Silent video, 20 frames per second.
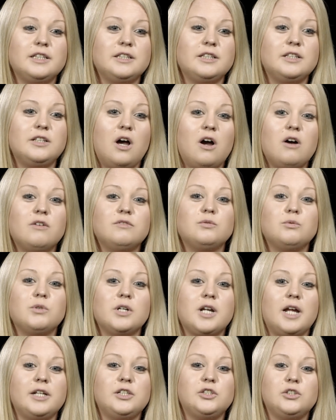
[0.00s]
love
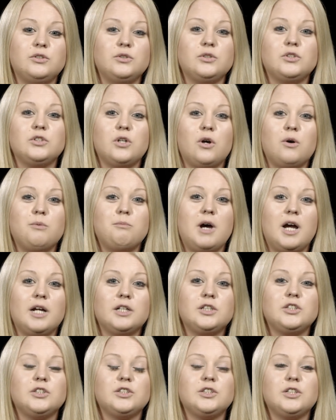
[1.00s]
what I do so
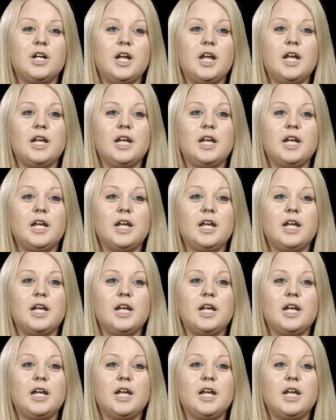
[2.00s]
much,